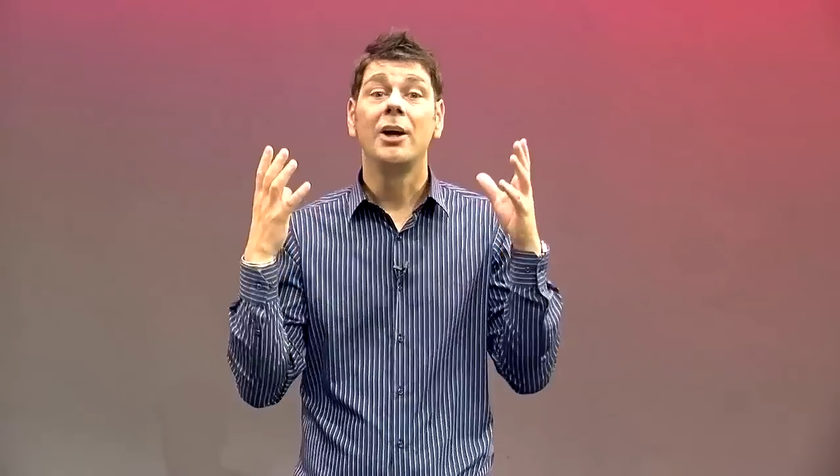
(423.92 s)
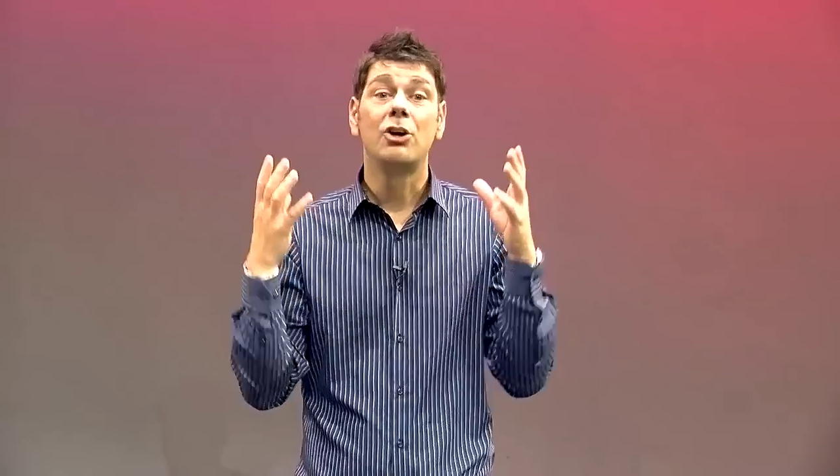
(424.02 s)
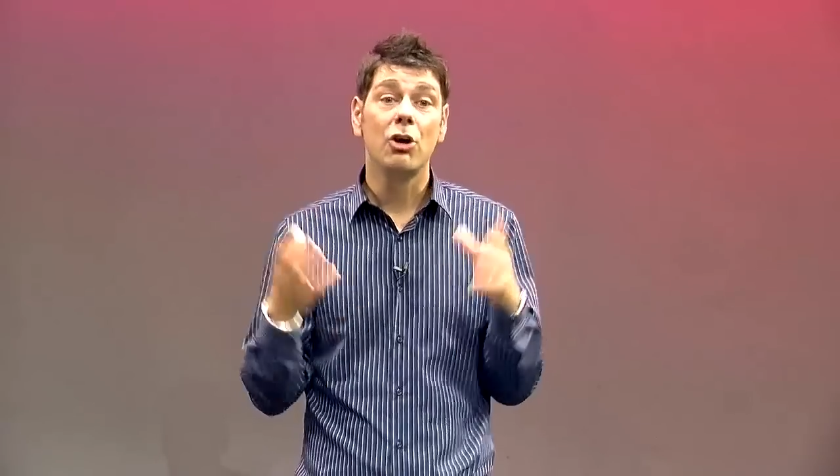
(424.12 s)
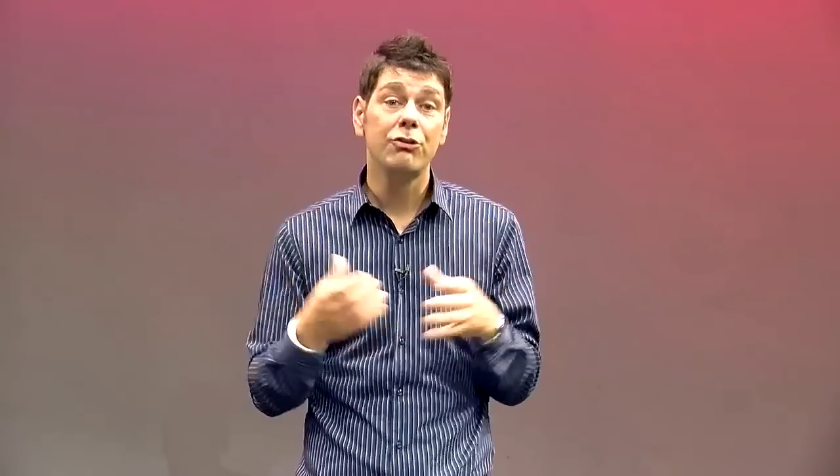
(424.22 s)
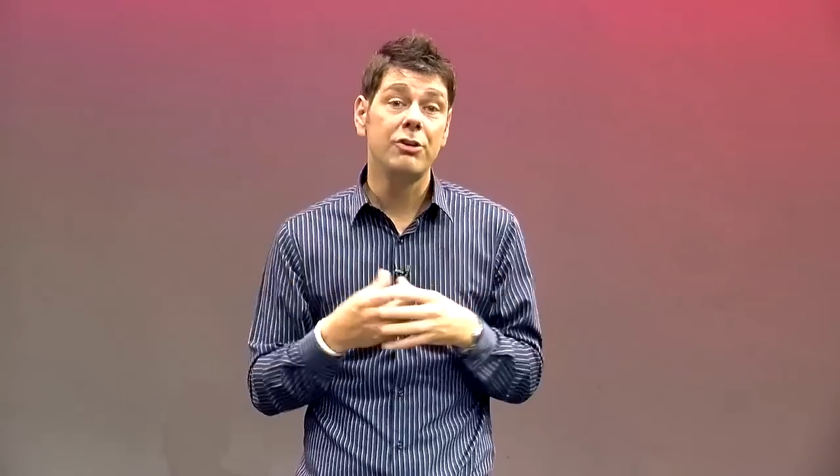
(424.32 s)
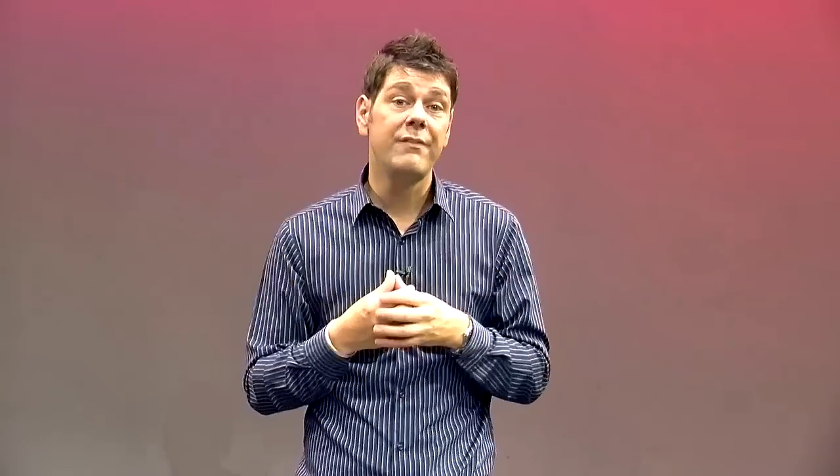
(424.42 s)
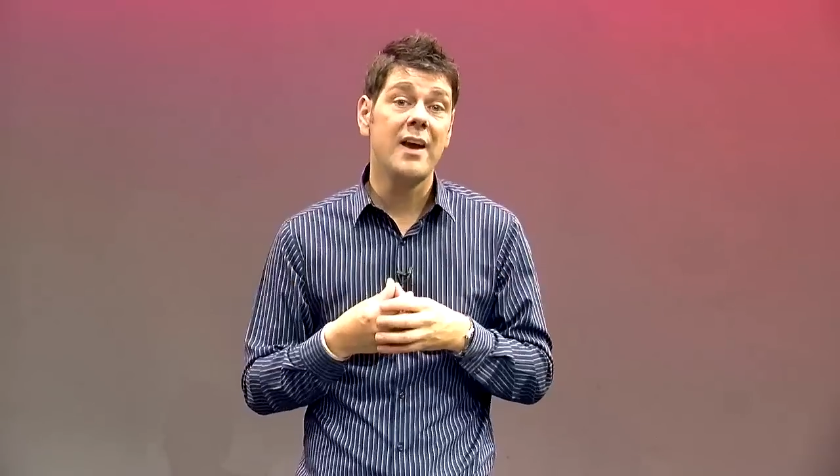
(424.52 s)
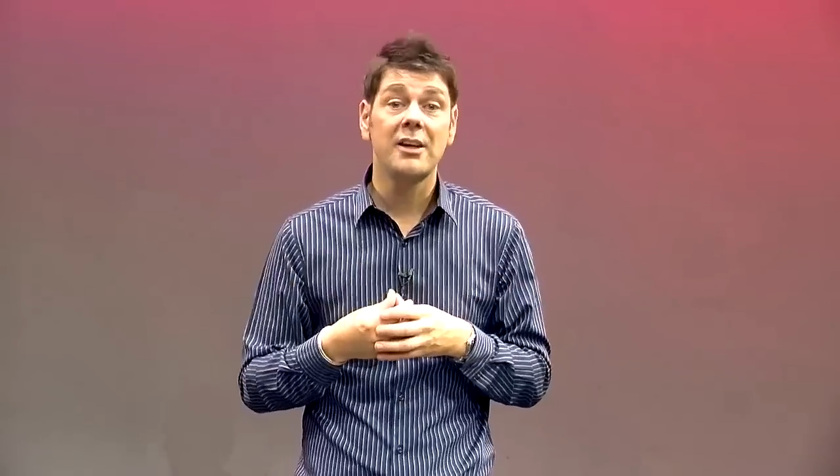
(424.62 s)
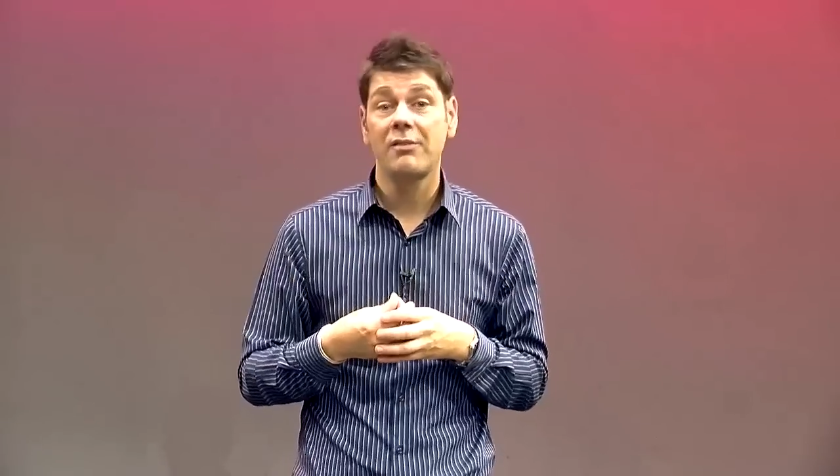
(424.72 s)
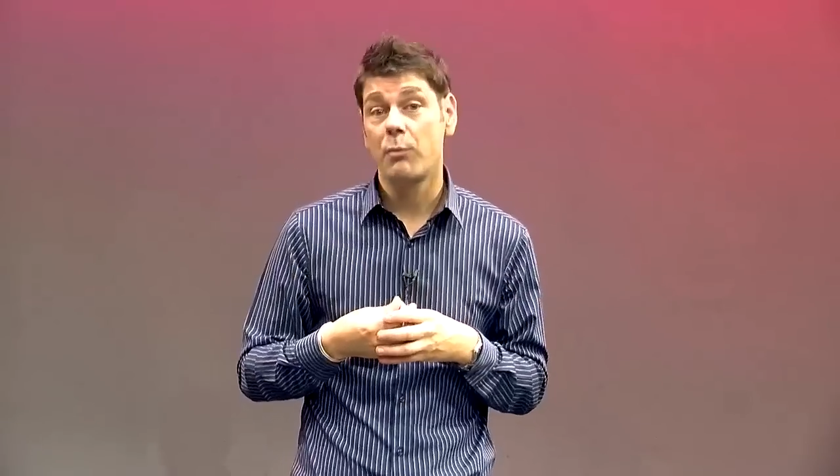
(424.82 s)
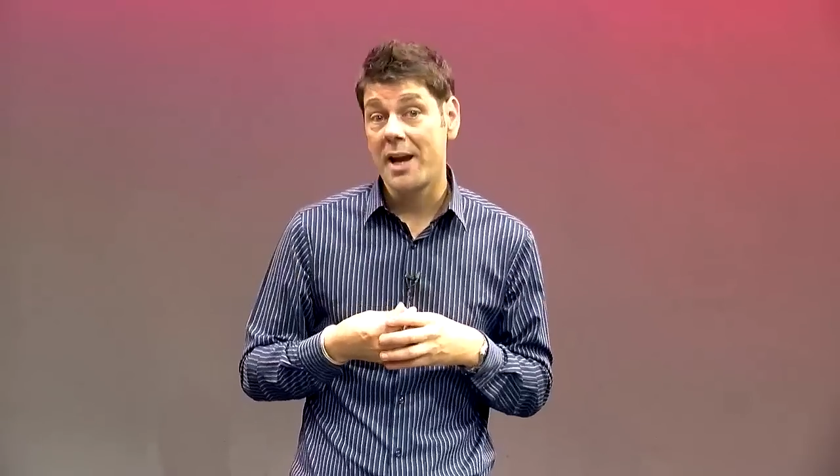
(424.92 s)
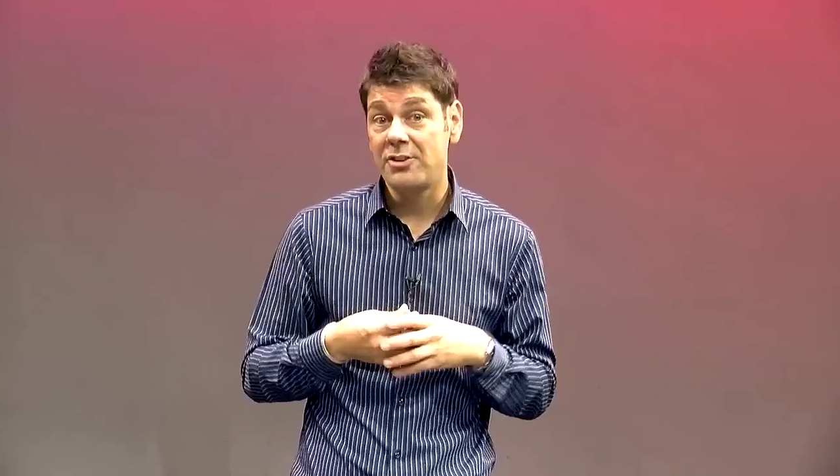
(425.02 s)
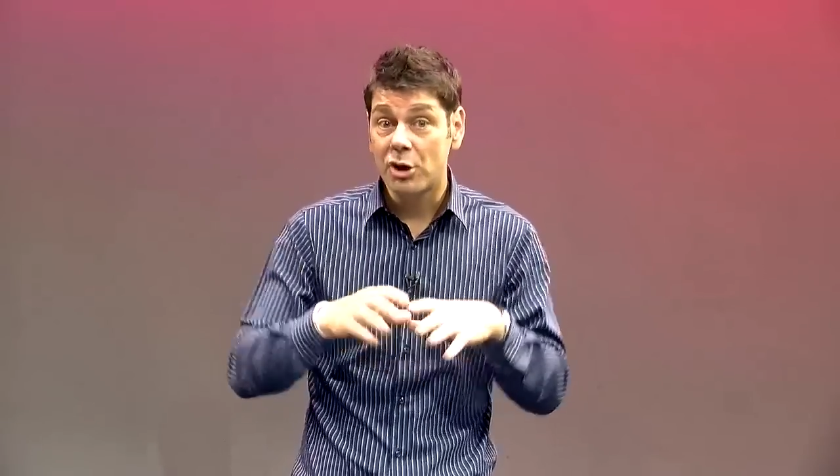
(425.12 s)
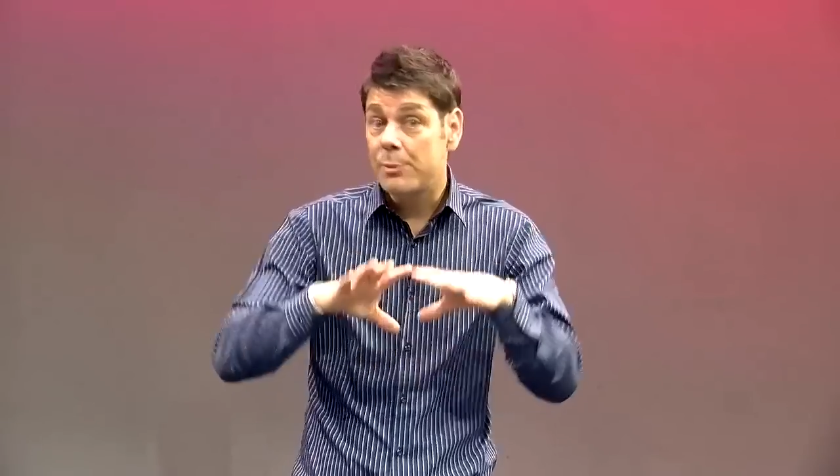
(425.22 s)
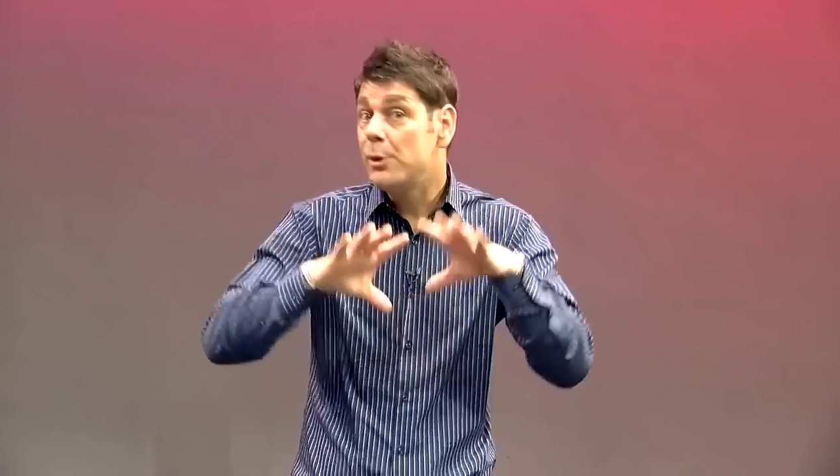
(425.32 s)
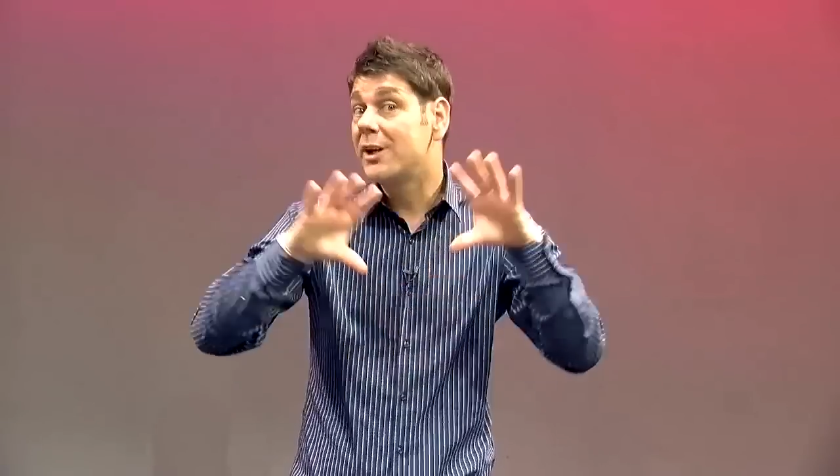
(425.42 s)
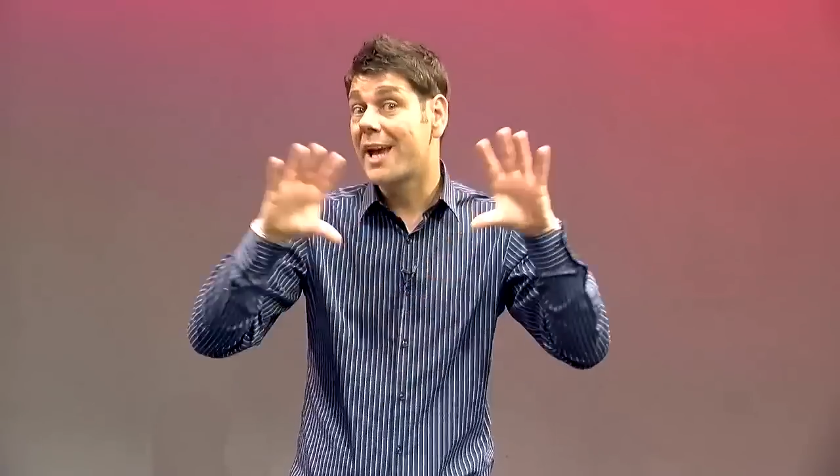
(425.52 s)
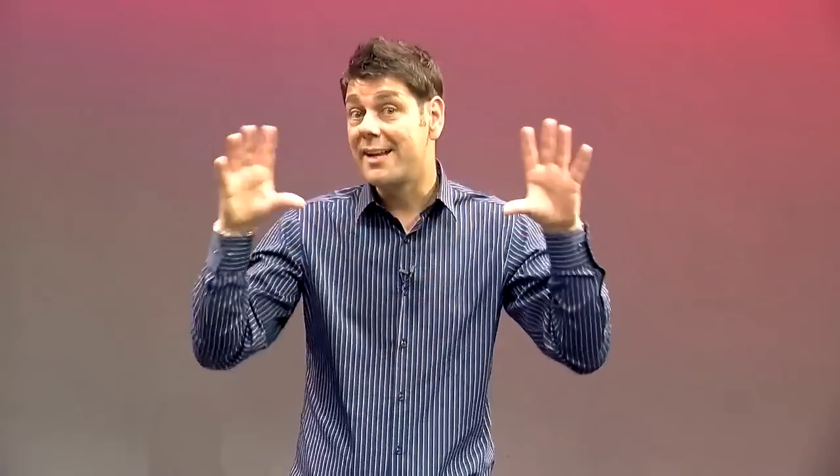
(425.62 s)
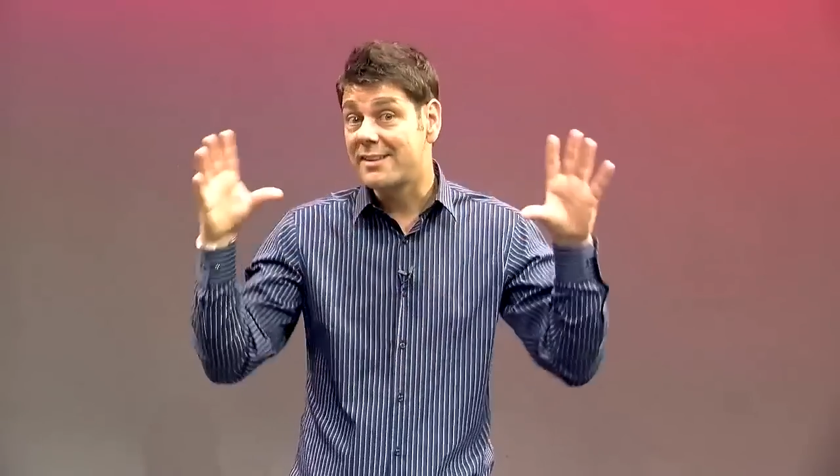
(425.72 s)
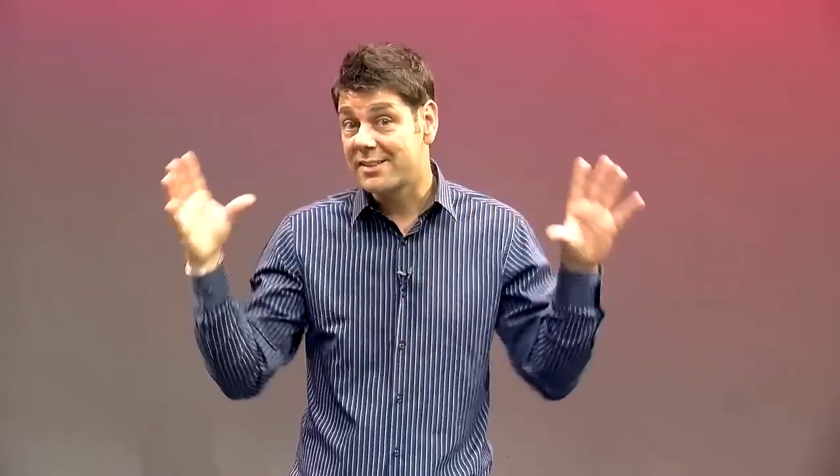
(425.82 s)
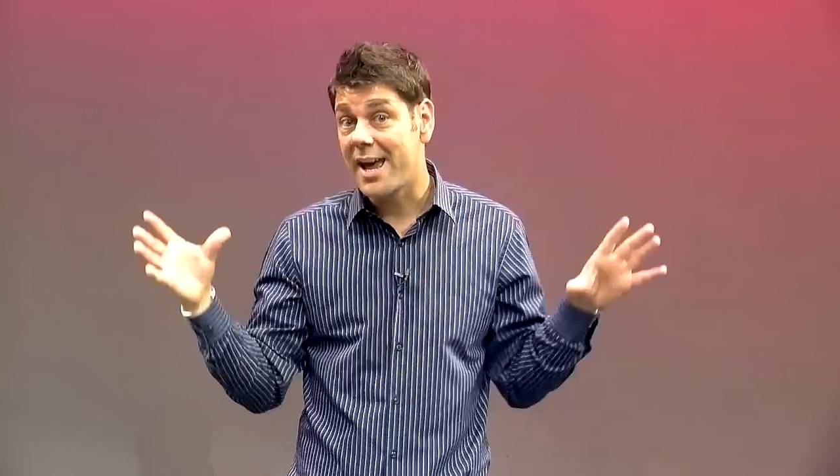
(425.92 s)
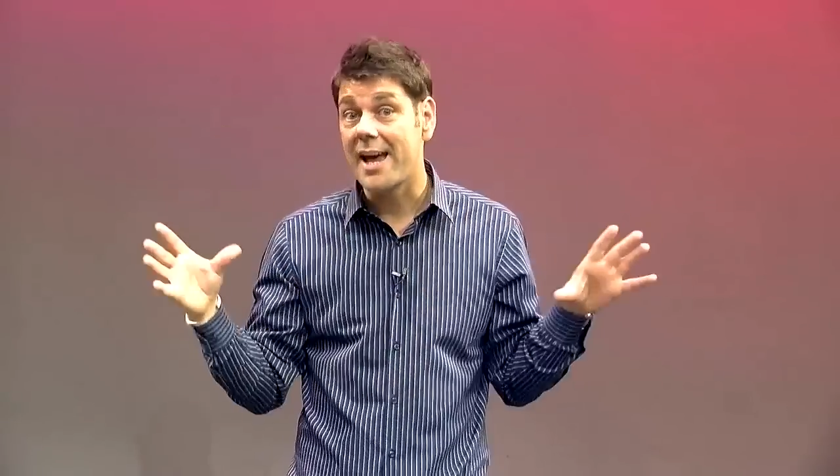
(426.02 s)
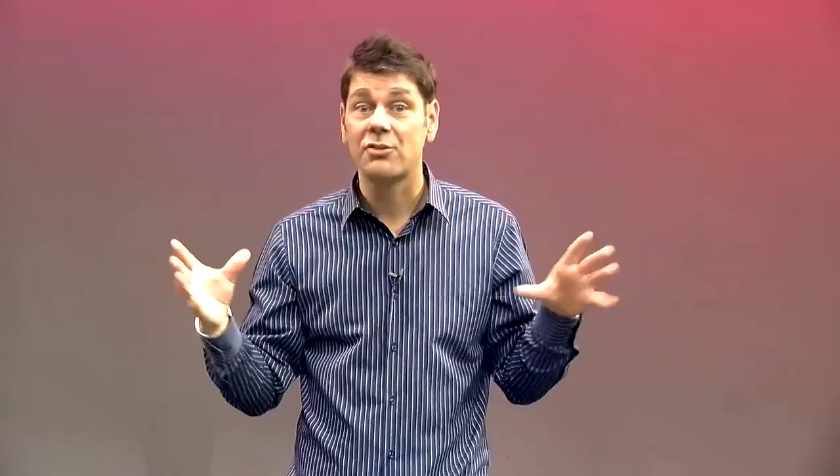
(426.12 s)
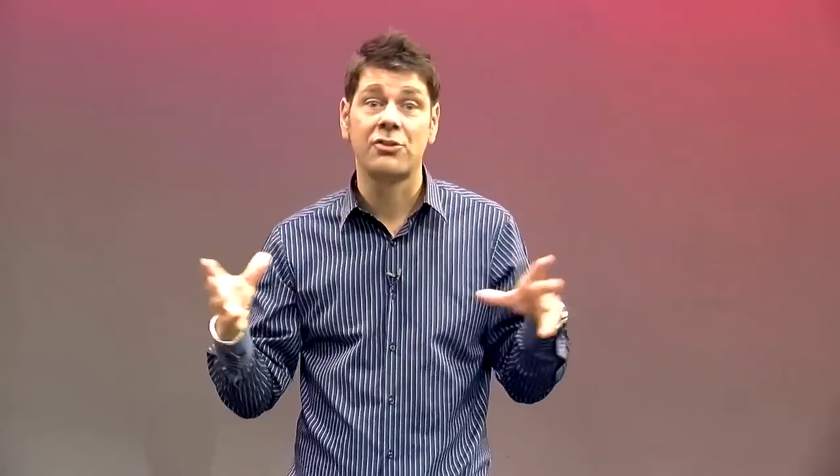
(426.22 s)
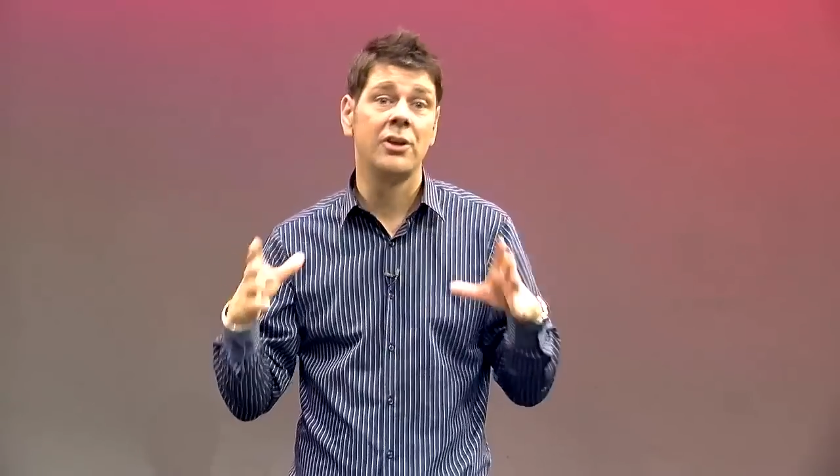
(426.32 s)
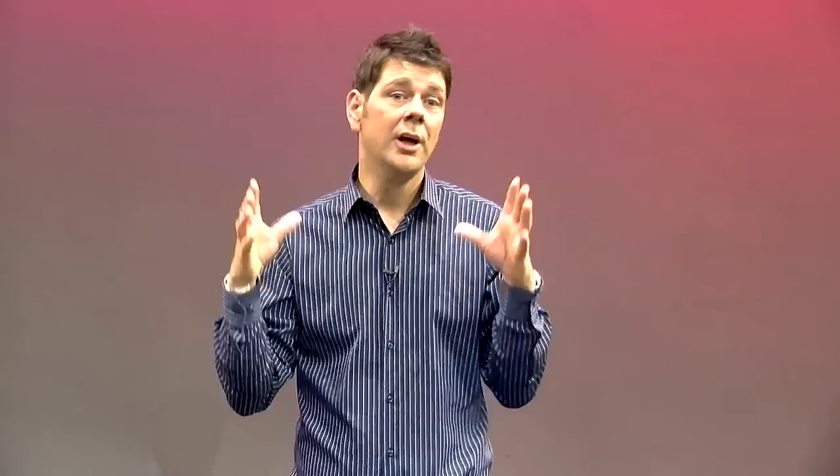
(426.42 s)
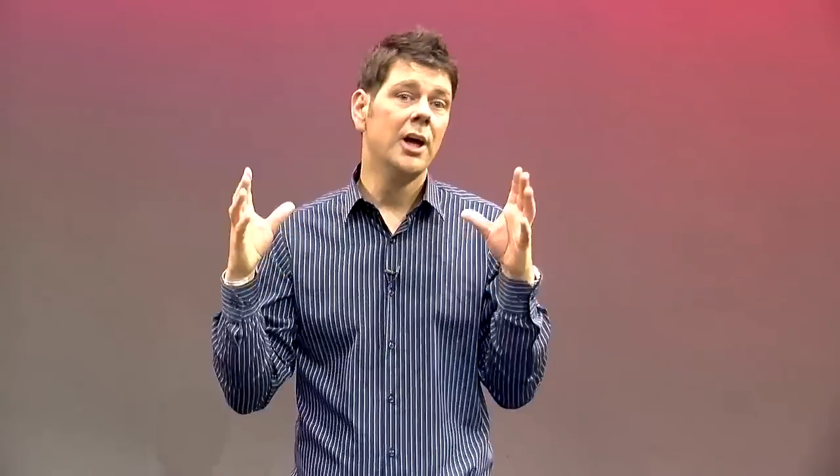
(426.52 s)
and cost-effective way to communicate text